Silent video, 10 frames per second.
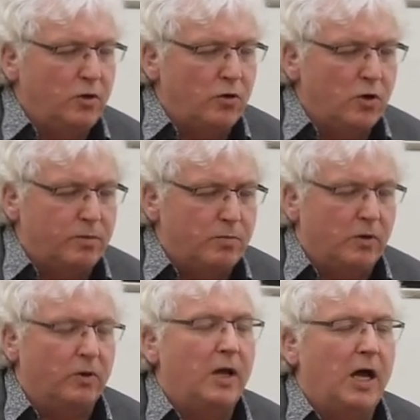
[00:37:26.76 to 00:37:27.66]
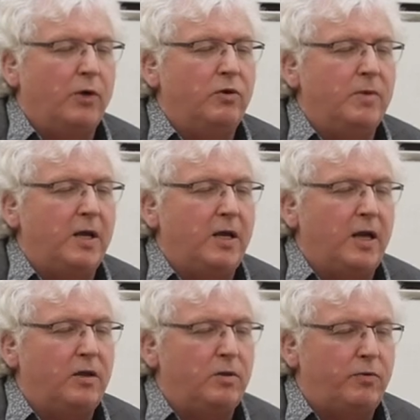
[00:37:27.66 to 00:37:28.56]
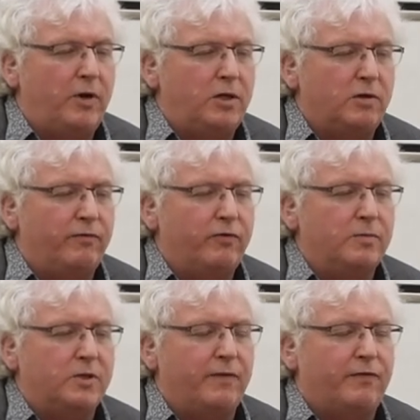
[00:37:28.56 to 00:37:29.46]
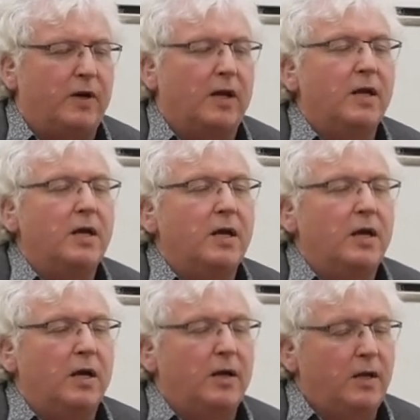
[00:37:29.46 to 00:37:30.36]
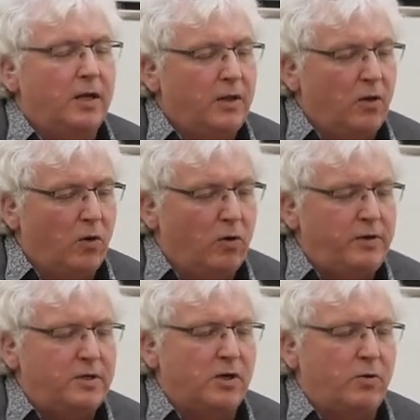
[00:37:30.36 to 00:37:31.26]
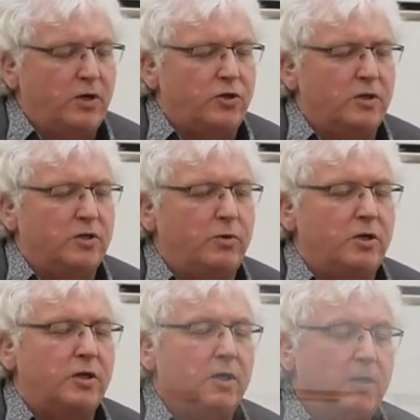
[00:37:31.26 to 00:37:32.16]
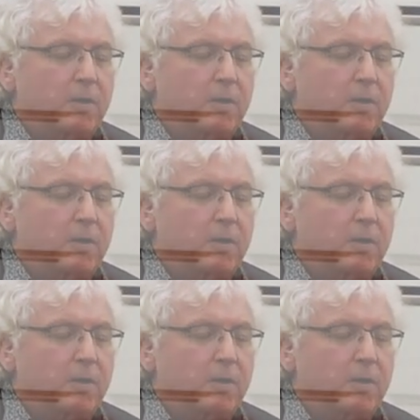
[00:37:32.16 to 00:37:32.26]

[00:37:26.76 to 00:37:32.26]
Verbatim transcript: not moral, how we may gain liberation from suffering. All these are questions which